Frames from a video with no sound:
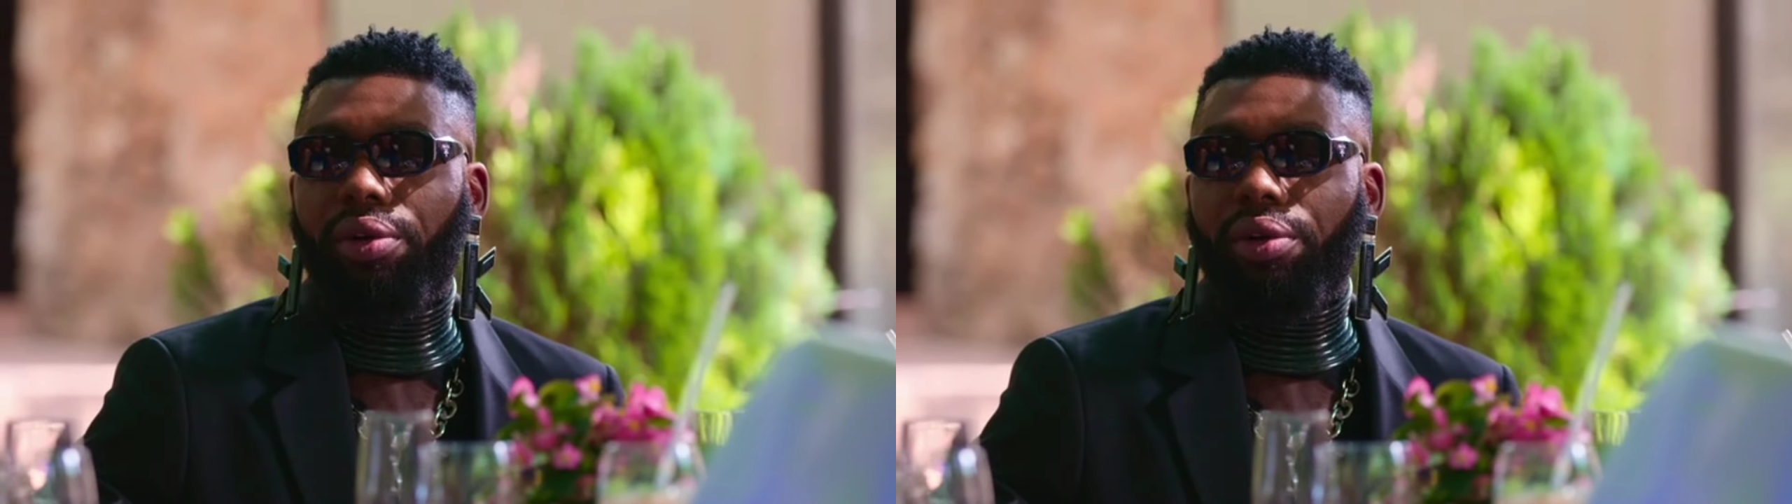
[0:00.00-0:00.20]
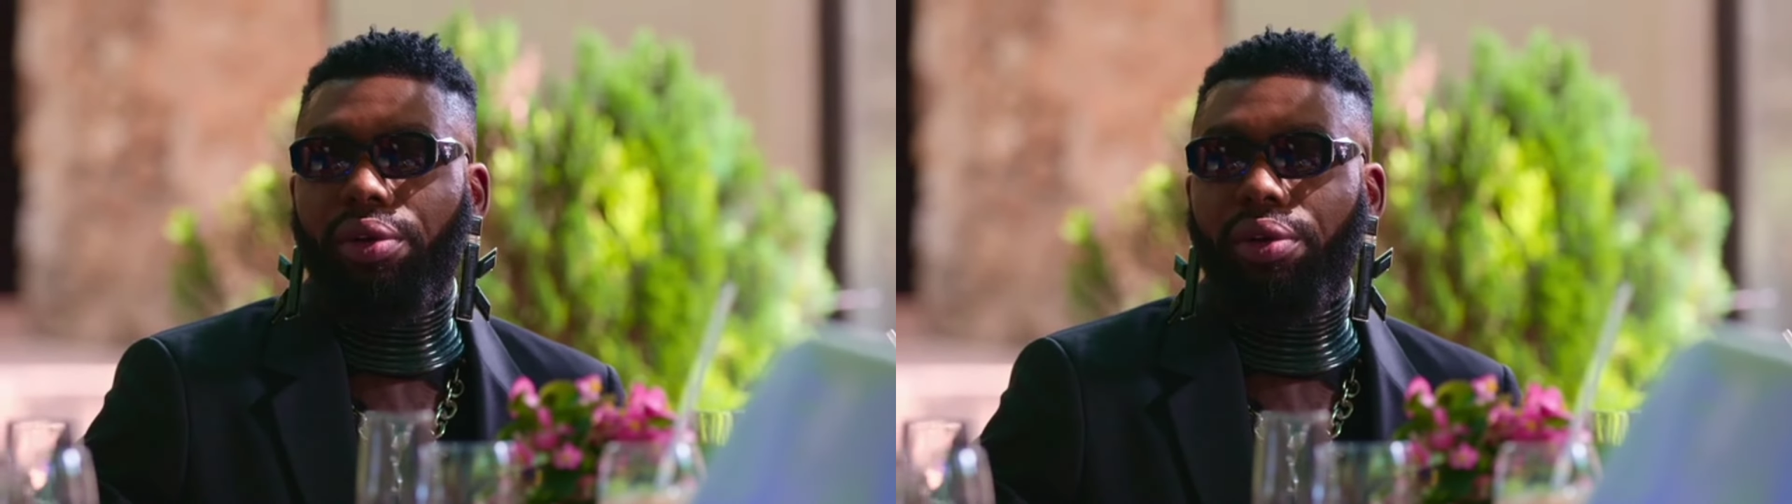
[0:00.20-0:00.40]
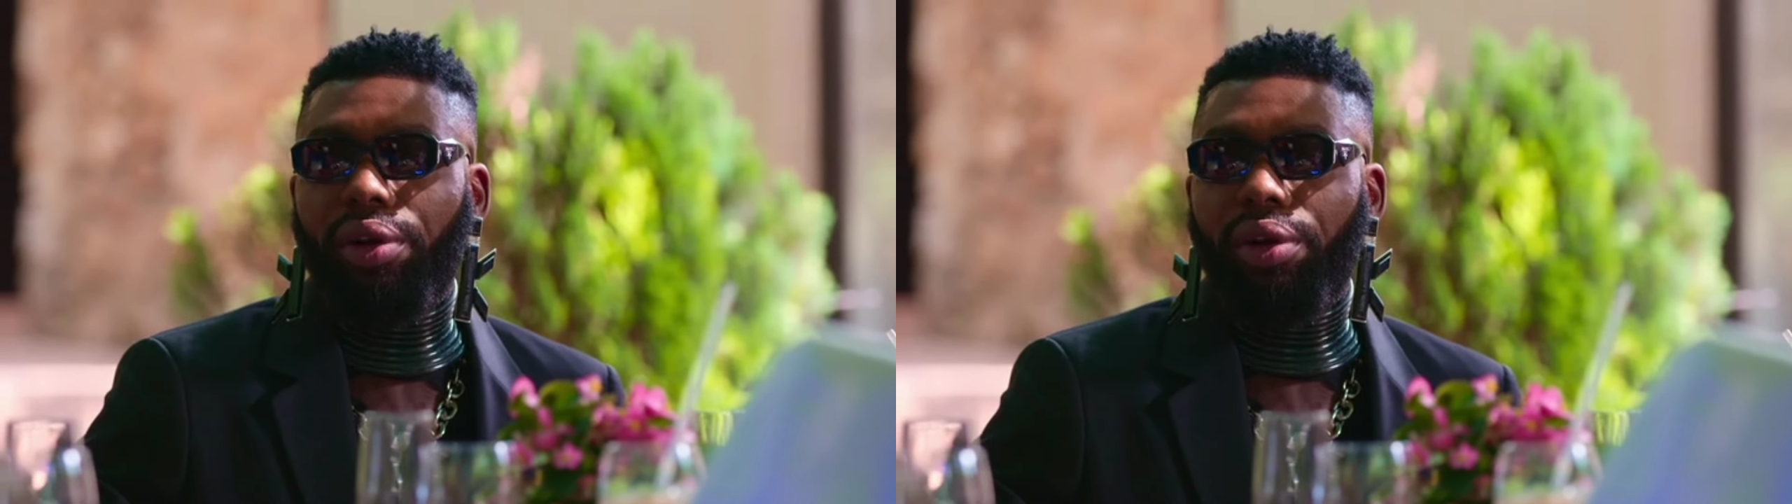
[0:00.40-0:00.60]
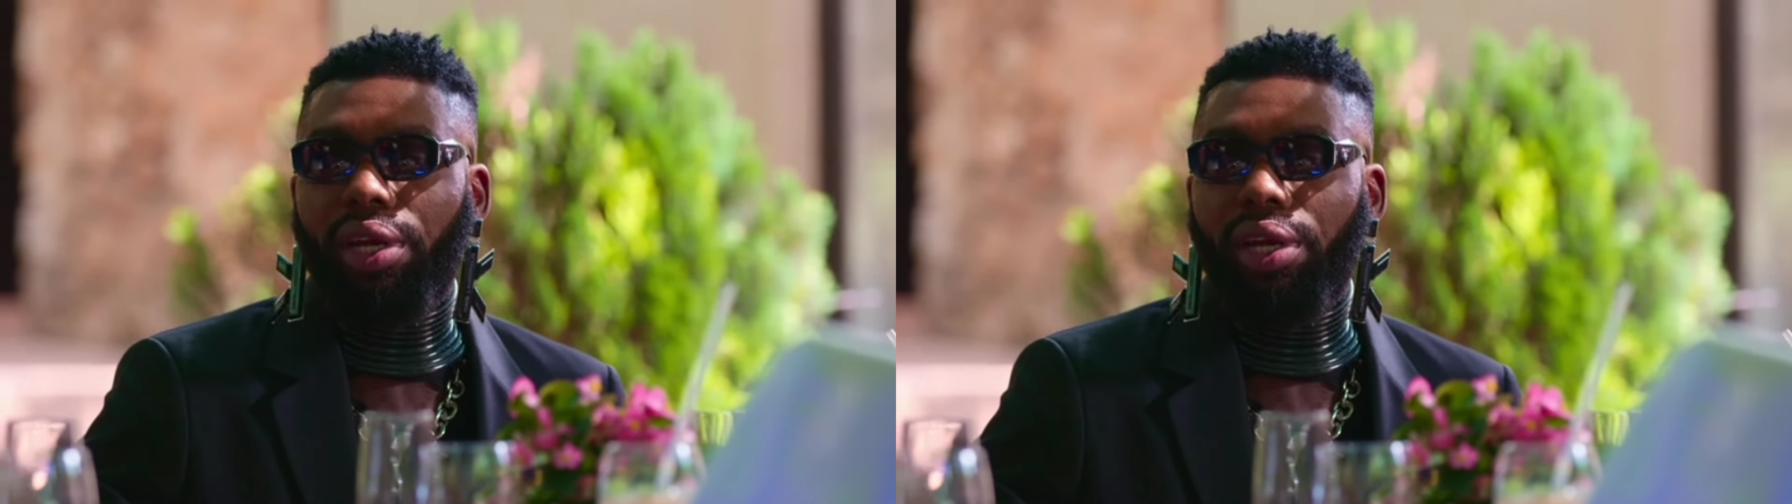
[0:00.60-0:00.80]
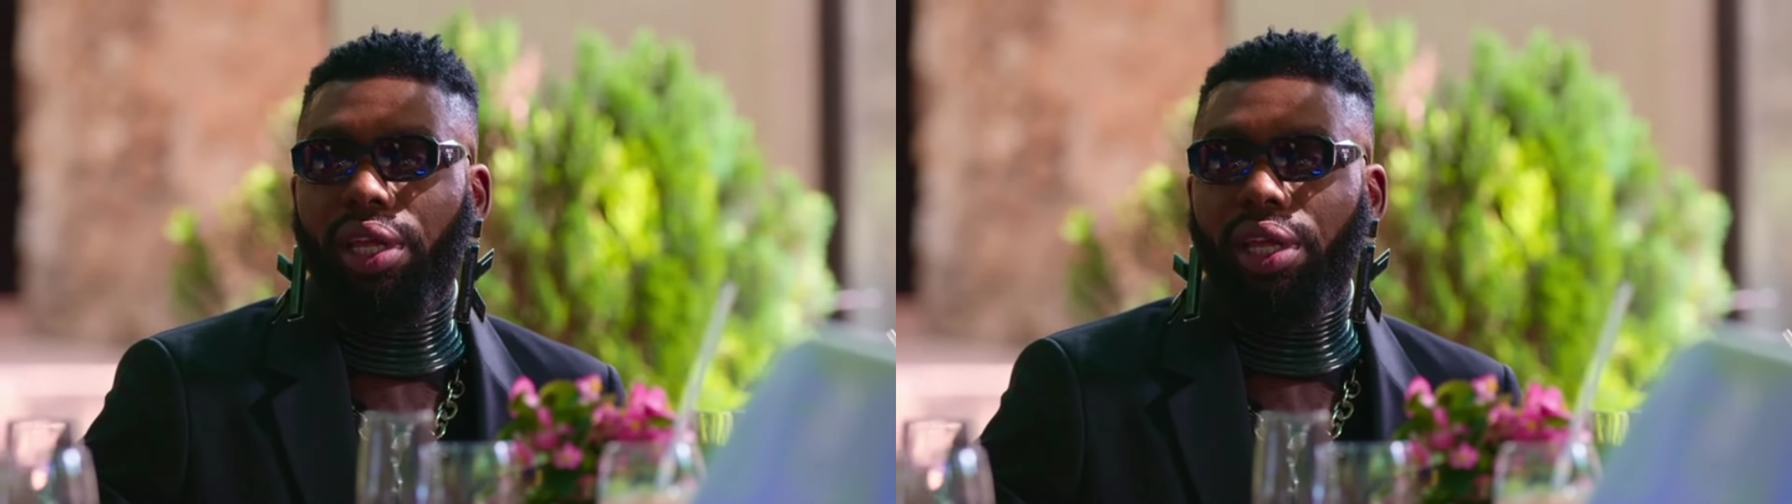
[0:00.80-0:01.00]

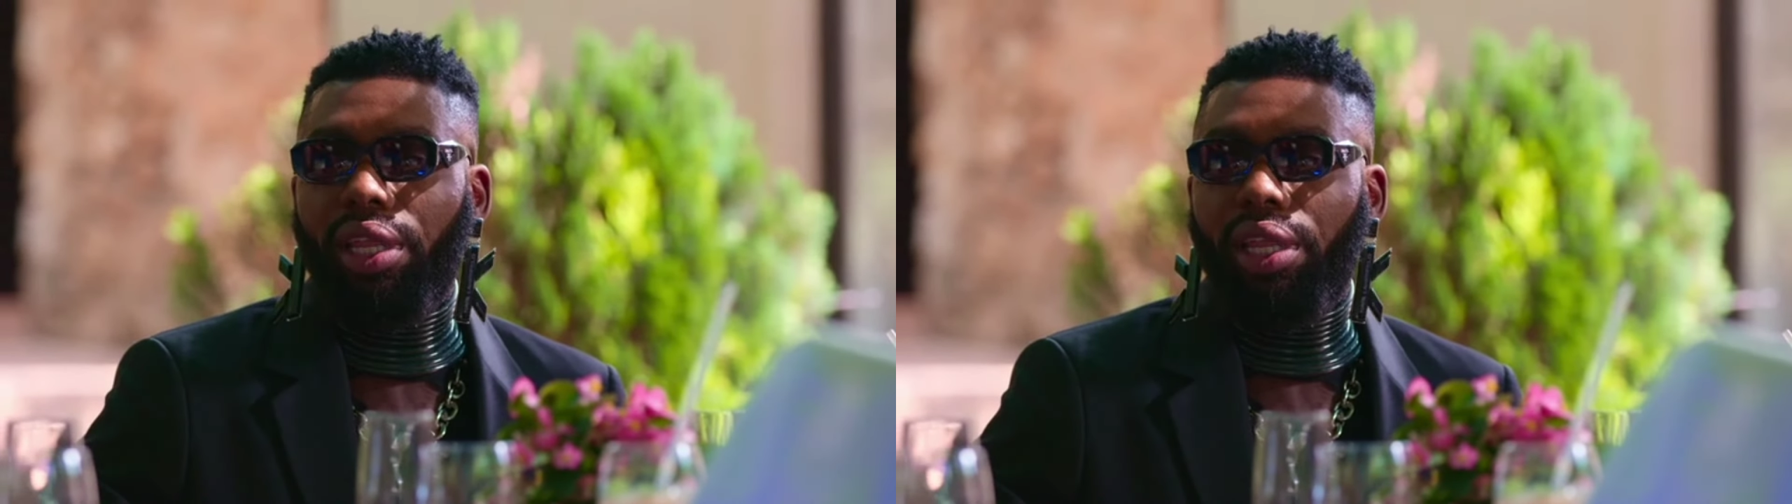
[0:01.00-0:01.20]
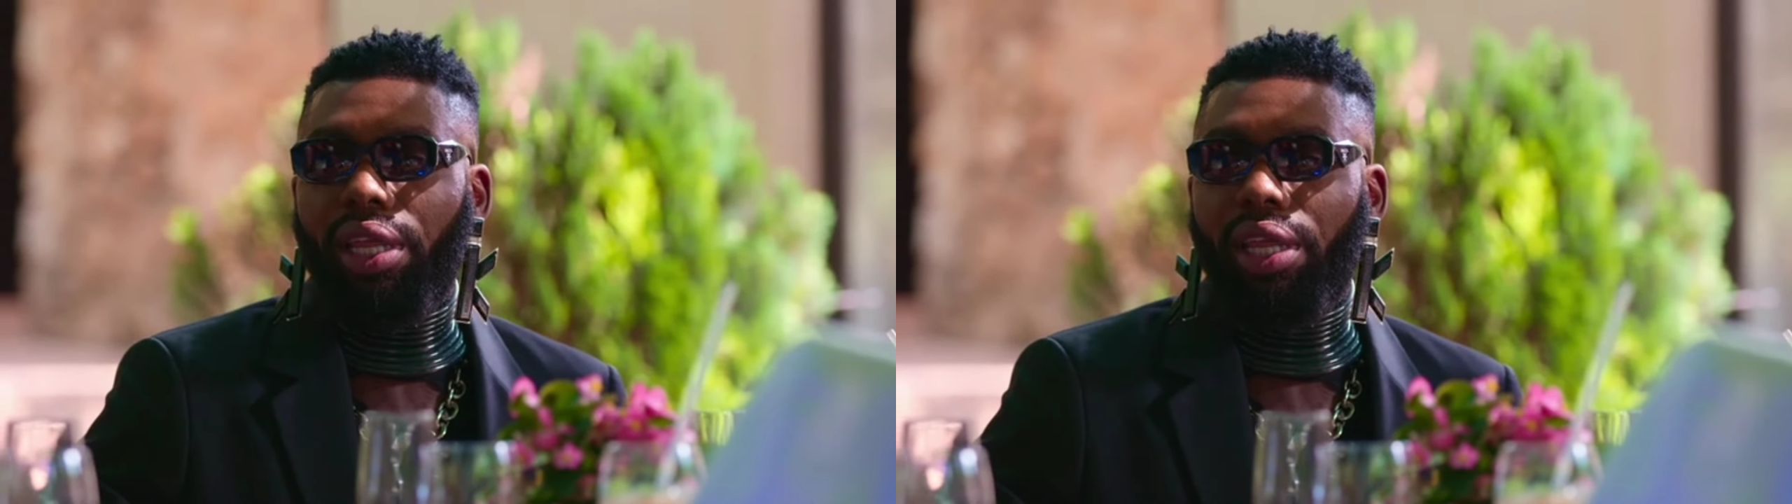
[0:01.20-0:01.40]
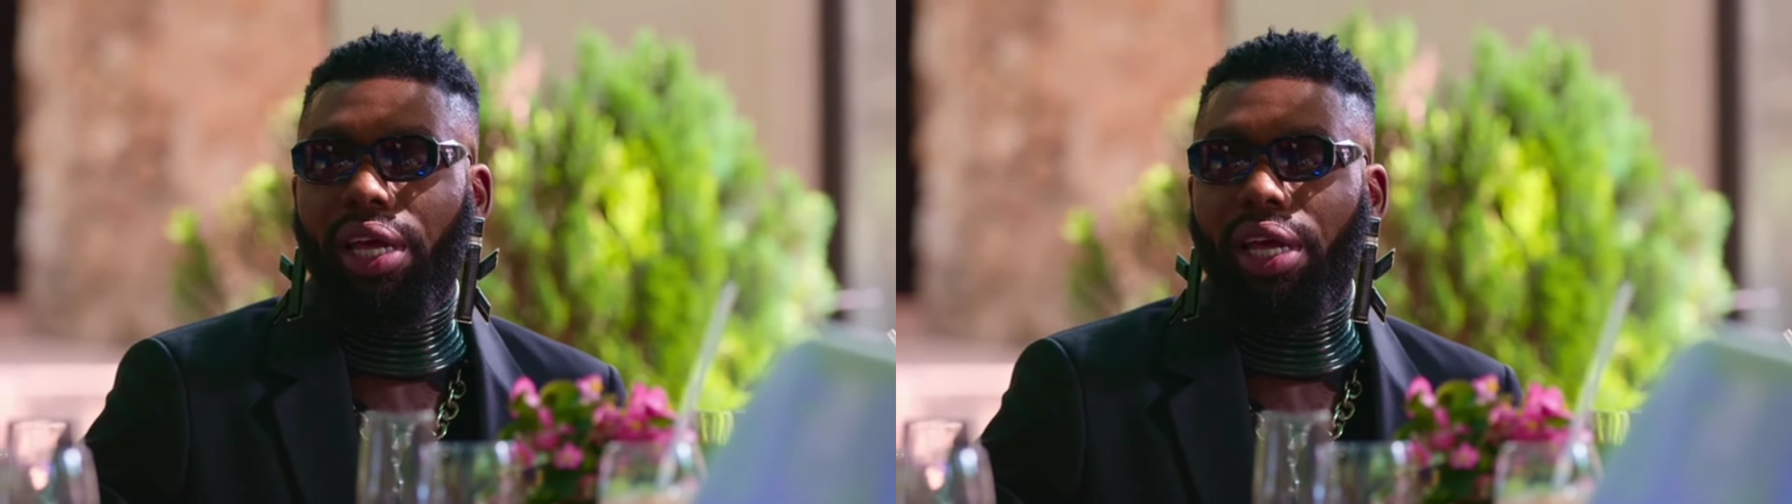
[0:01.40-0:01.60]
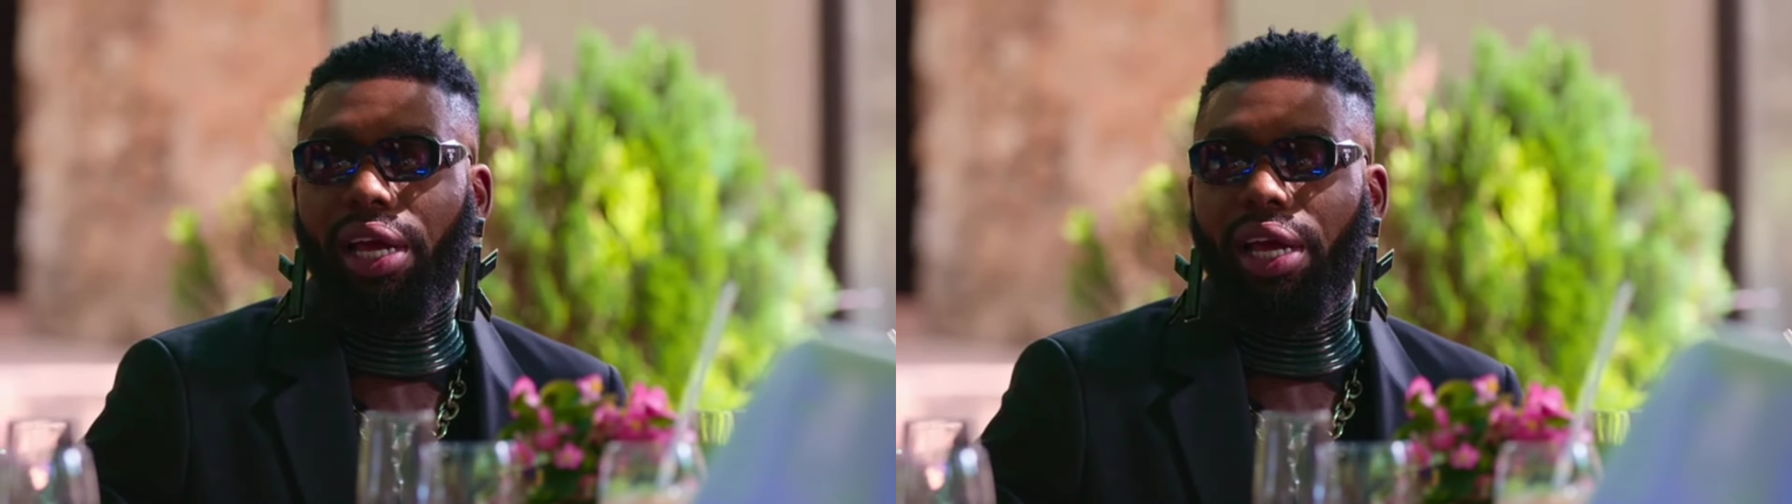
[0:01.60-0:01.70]
because he is